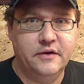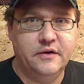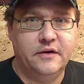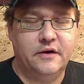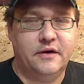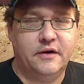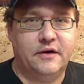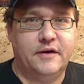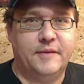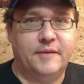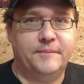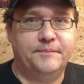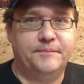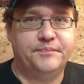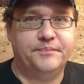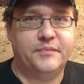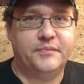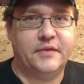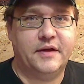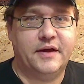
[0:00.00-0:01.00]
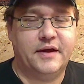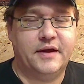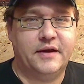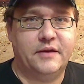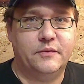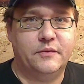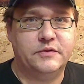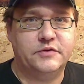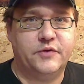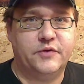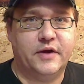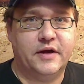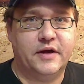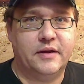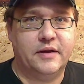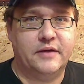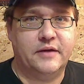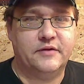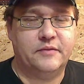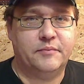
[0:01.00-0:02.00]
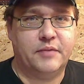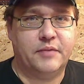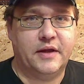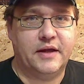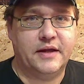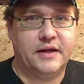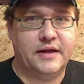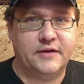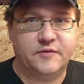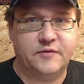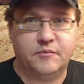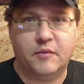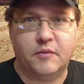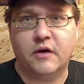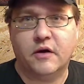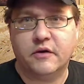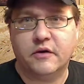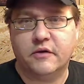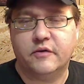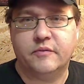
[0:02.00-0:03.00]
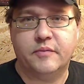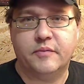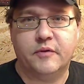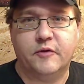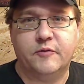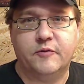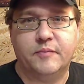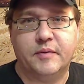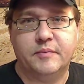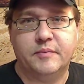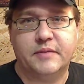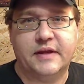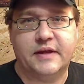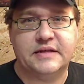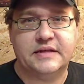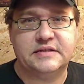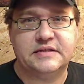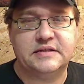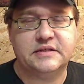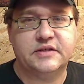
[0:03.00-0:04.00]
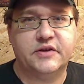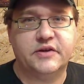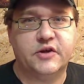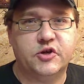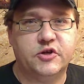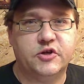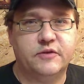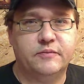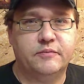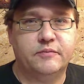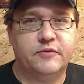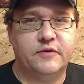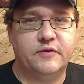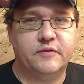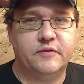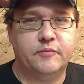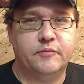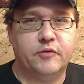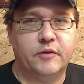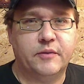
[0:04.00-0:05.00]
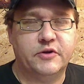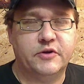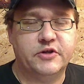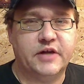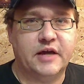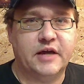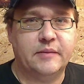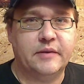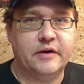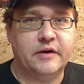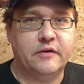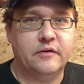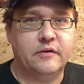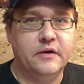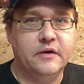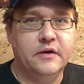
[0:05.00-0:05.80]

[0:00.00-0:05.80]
And it was great playing against Mark, who'd been playing 6th edition since it pretty much came out.